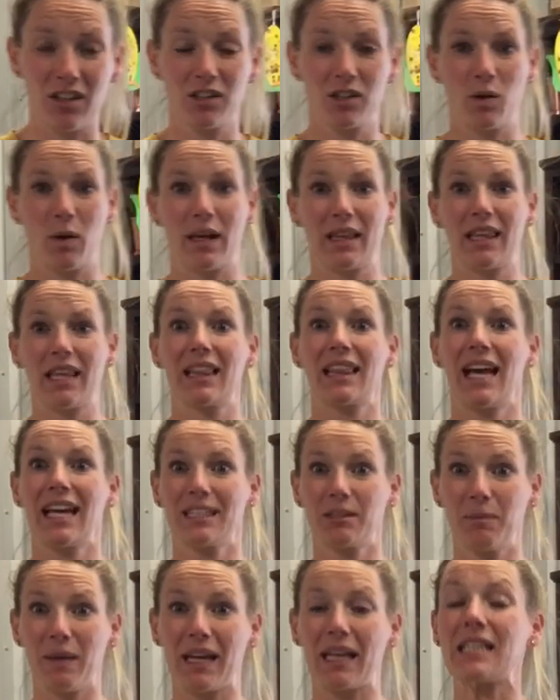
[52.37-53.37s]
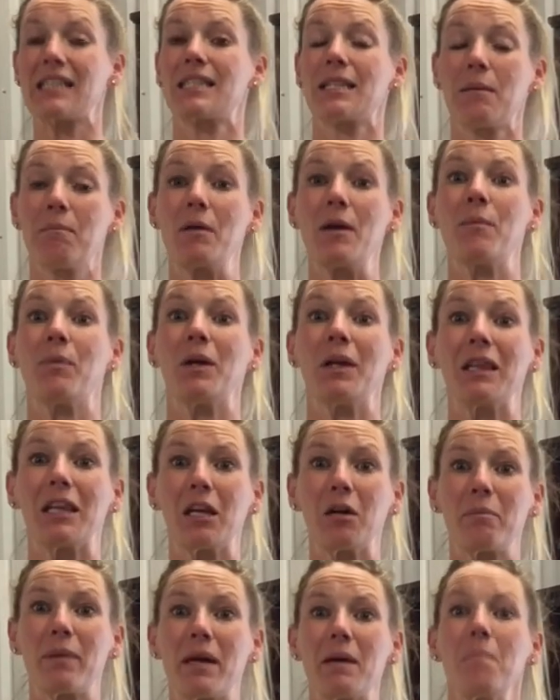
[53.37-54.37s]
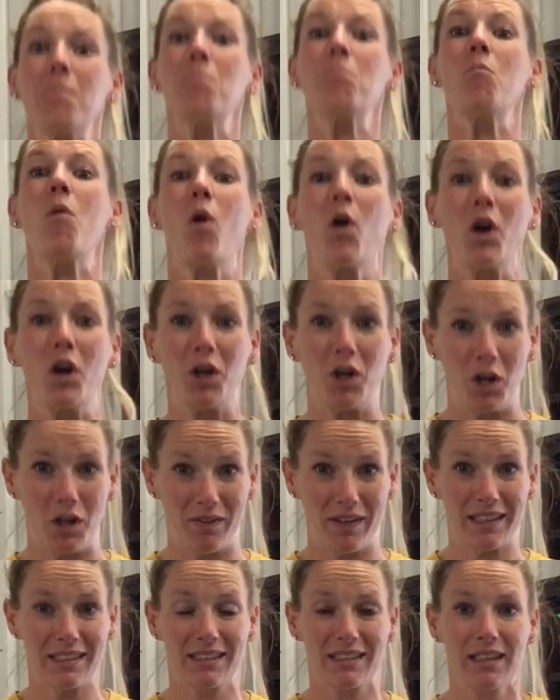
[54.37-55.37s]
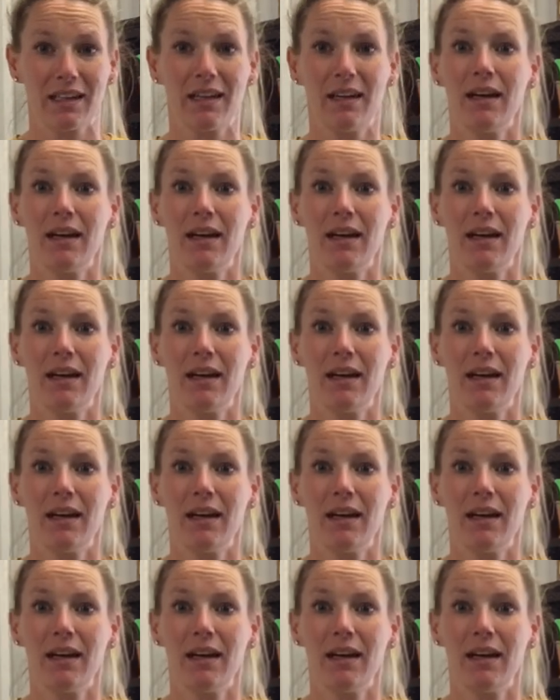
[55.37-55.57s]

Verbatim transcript: So I think that's making some people a little bit more nervous.